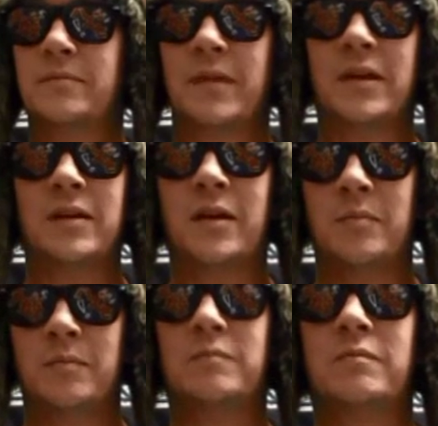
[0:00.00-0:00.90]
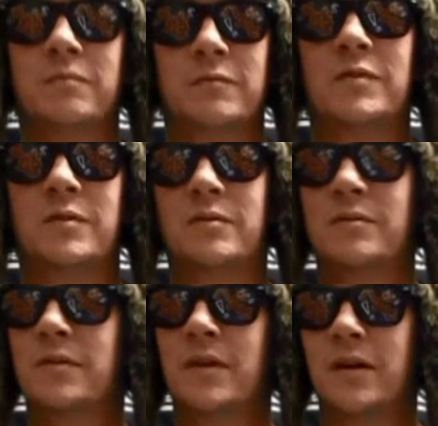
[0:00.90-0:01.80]
anytime
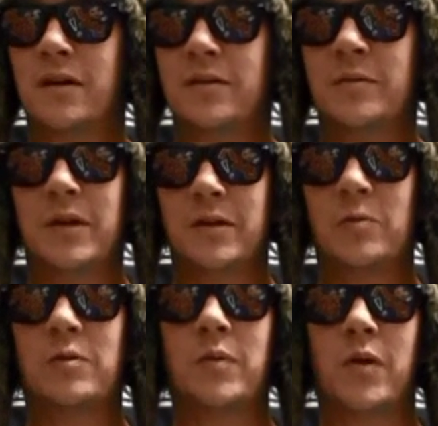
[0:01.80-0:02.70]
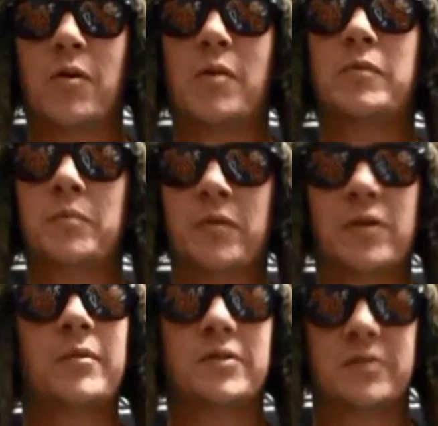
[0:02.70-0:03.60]
you make Twitter blow up, you
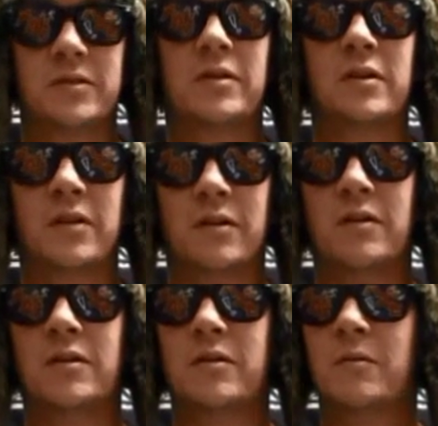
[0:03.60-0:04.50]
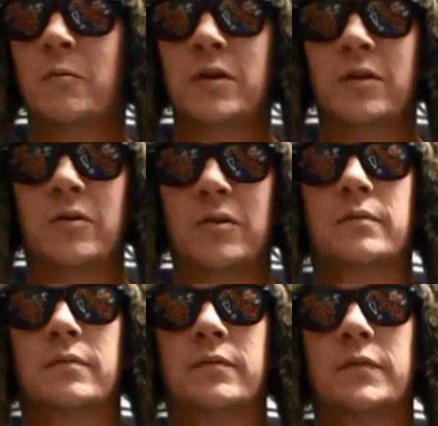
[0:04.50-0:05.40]
pretty much are gonna win little girl.
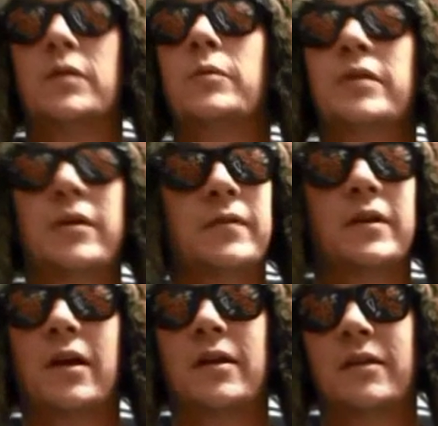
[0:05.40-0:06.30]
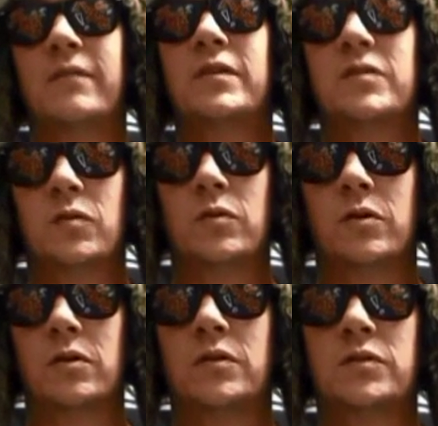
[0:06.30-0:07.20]
So we definitely got to give this little
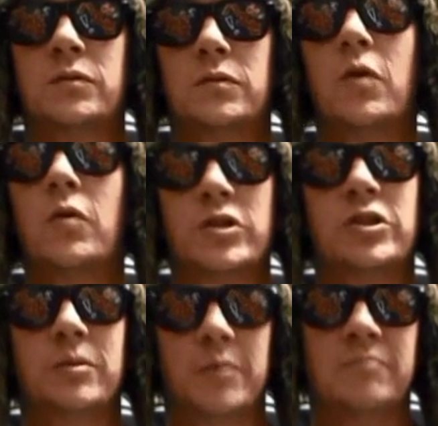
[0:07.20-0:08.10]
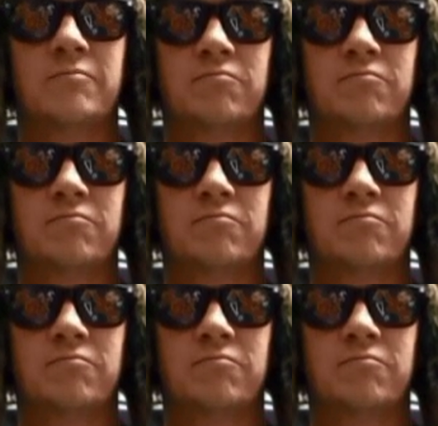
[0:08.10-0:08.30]
girl to Kokushima.